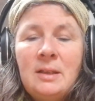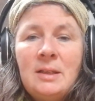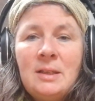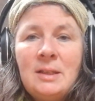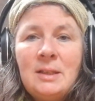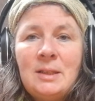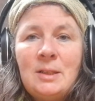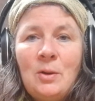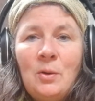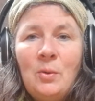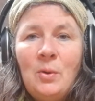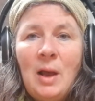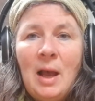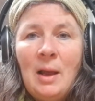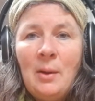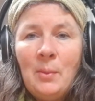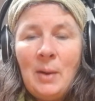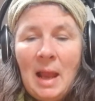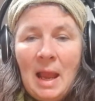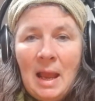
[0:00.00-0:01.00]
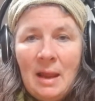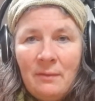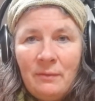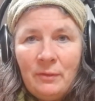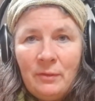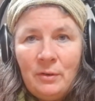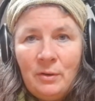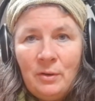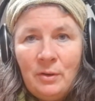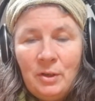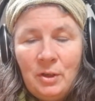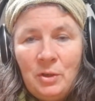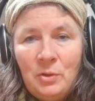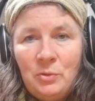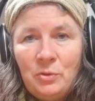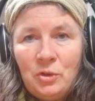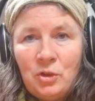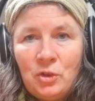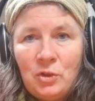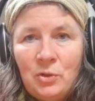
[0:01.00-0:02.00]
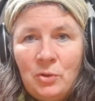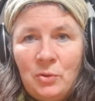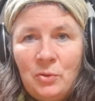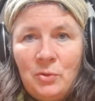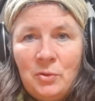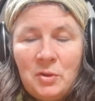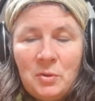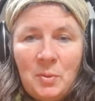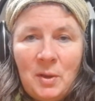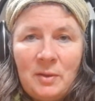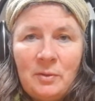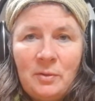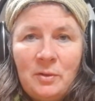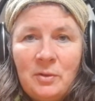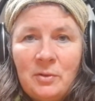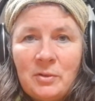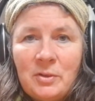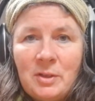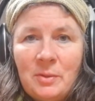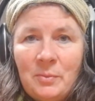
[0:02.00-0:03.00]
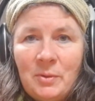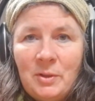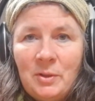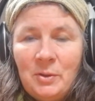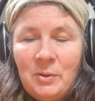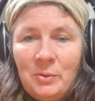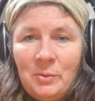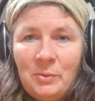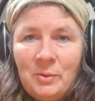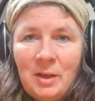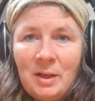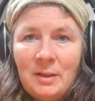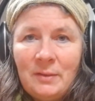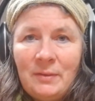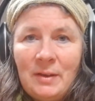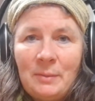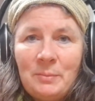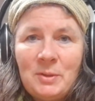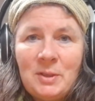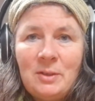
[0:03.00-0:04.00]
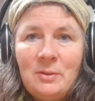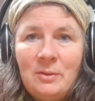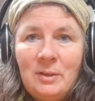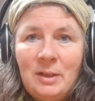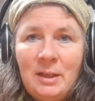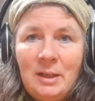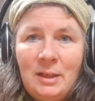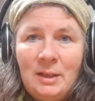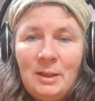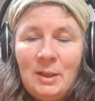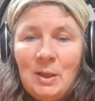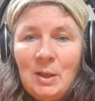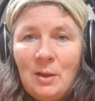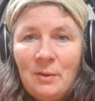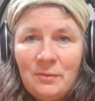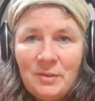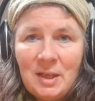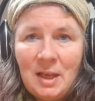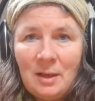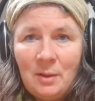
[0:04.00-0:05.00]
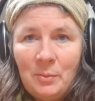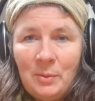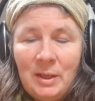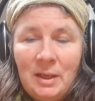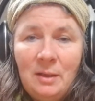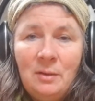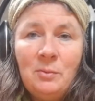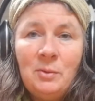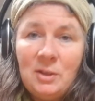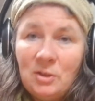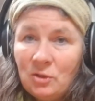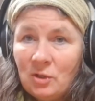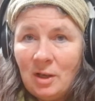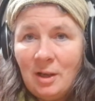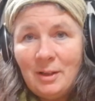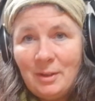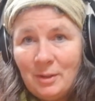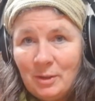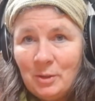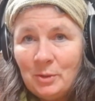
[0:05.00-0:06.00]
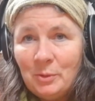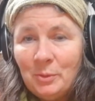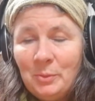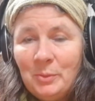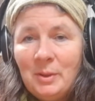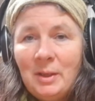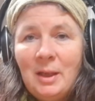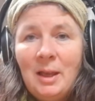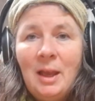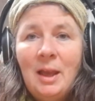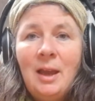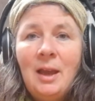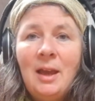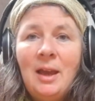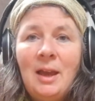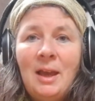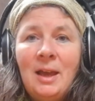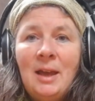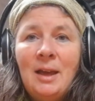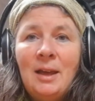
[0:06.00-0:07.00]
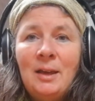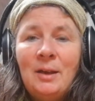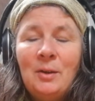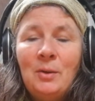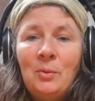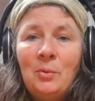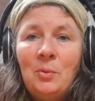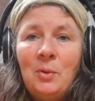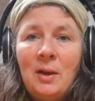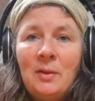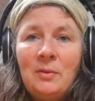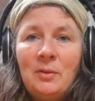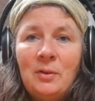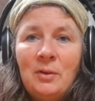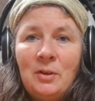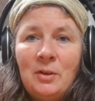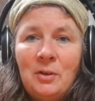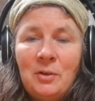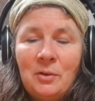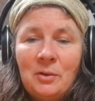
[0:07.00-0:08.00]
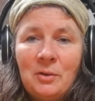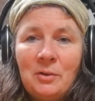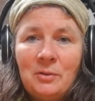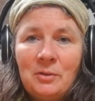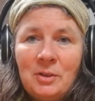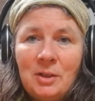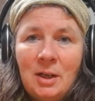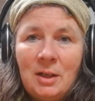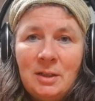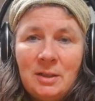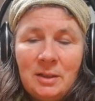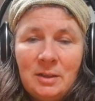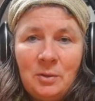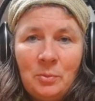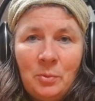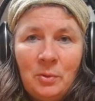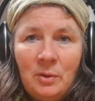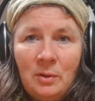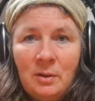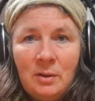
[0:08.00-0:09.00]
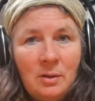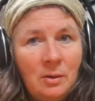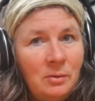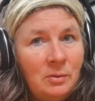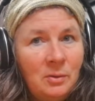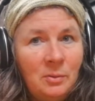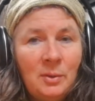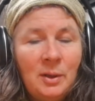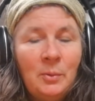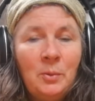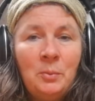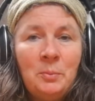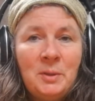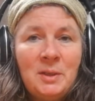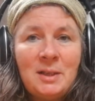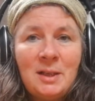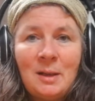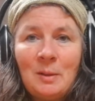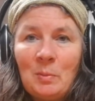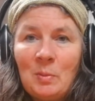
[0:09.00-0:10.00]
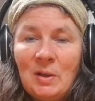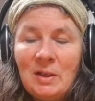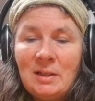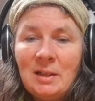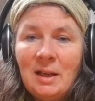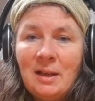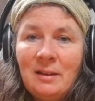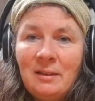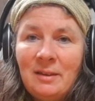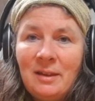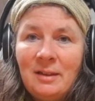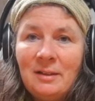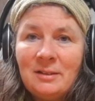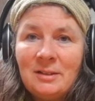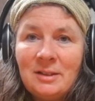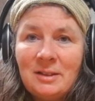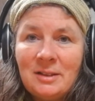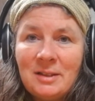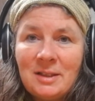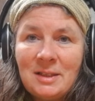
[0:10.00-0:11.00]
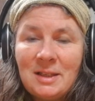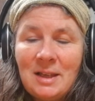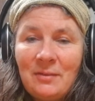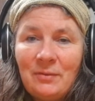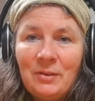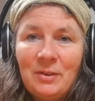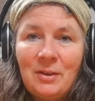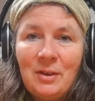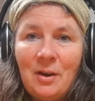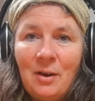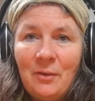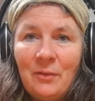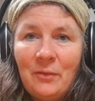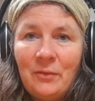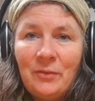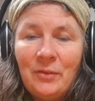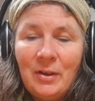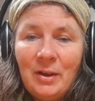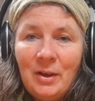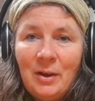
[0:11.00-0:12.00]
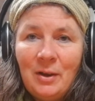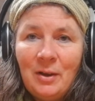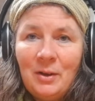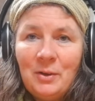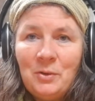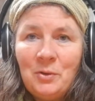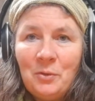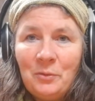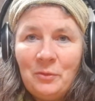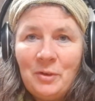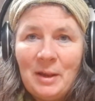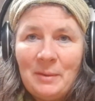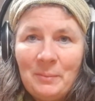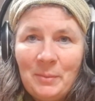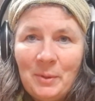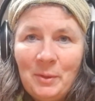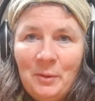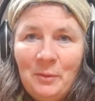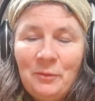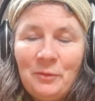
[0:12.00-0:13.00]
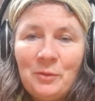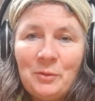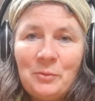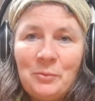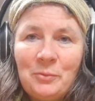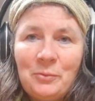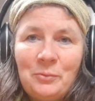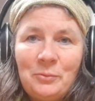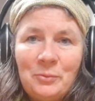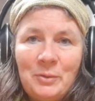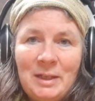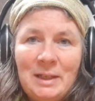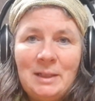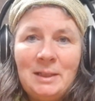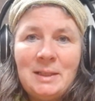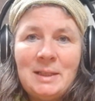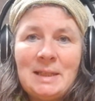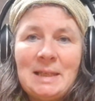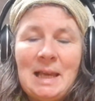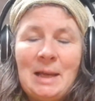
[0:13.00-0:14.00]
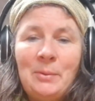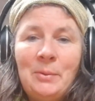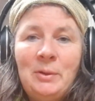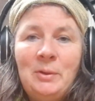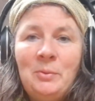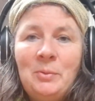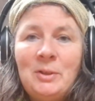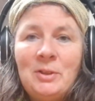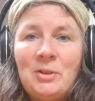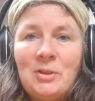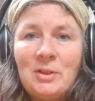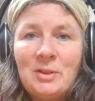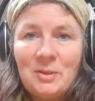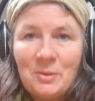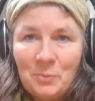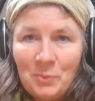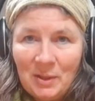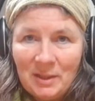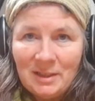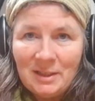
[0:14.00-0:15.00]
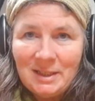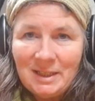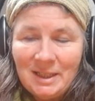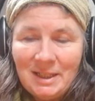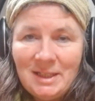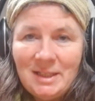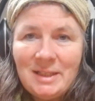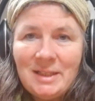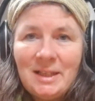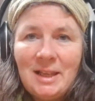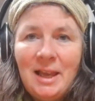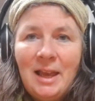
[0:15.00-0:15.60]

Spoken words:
So however you choose, whether you're someone who kind of absolutely loves Halloween, which I do, whether you're dyed in the wool and go, no, I won't be celebrating anything till the 7th of November for real Samhain, which is when it is,